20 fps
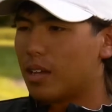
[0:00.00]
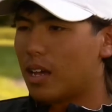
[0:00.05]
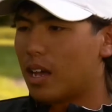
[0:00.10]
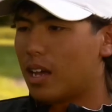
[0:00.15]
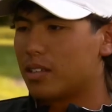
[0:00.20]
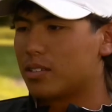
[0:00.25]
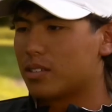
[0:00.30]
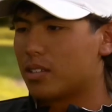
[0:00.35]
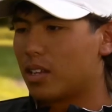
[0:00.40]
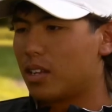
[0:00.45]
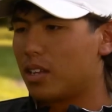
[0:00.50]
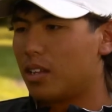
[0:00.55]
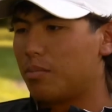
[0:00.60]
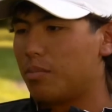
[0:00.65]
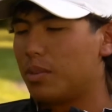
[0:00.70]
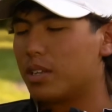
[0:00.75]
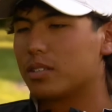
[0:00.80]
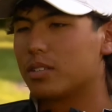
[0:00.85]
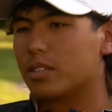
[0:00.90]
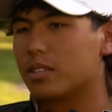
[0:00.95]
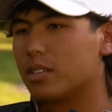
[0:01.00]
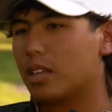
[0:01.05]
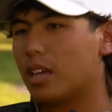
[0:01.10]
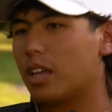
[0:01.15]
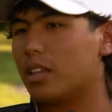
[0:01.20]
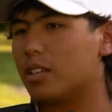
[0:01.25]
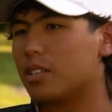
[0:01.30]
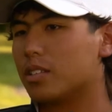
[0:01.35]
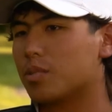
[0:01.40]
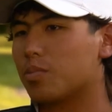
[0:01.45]
I study business
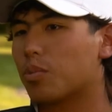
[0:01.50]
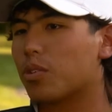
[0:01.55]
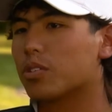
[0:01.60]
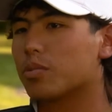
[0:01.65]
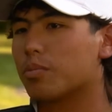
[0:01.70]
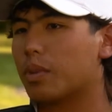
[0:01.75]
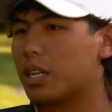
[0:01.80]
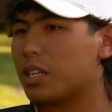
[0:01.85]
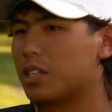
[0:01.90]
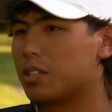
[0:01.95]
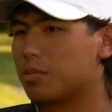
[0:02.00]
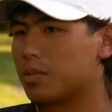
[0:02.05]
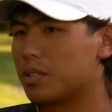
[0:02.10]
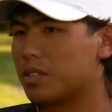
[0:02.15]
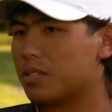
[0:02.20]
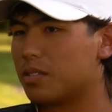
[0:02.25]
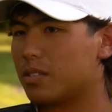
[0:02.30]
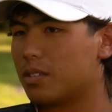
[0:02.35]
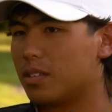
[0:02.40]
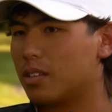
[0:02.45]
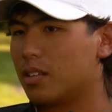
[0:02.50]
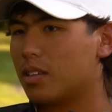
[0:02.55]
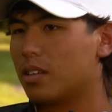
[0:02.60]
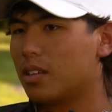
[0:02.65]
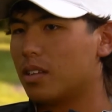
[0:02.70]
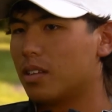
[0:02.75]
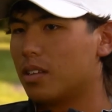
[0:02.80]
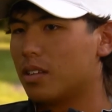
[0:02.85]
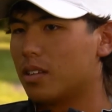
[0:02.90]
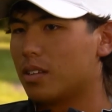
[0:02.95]
and sports management.
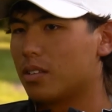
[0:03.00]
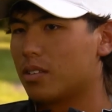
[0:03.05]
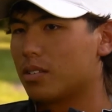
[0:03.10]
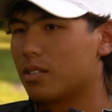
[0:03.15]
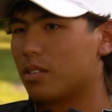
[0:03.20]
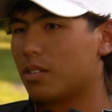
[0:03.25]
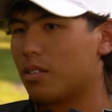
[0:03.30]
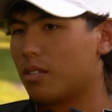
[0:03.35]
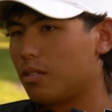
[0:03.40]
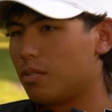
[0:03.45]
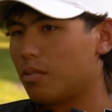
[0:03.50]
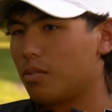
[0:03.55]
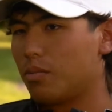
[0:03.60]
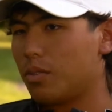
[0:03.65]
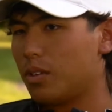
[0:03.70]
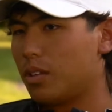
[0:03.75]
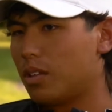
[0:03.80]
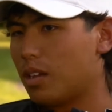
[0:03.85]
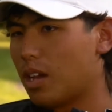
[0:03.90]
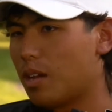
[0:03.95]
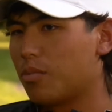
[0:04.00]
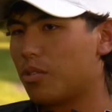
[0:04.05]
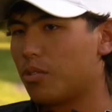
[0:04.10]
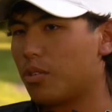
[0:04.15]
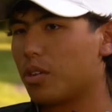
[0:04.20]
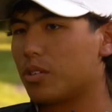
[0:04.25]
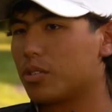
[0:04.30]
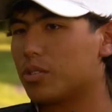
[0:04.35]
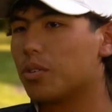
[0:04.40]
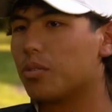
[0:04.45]
So I'm
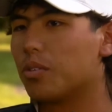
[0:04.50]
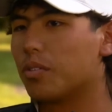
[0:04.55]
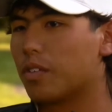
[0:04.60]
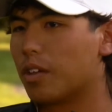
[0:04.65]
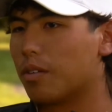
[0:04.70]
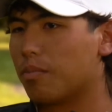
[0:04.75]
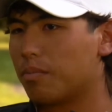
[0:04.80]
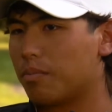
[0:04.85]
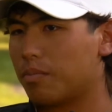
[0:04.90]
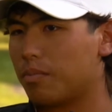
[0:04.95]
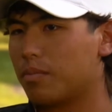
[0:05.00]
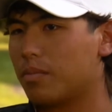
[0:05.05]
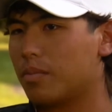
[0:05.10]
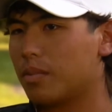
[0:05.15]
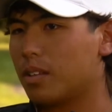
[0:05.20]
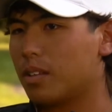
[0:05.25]
doing two of them.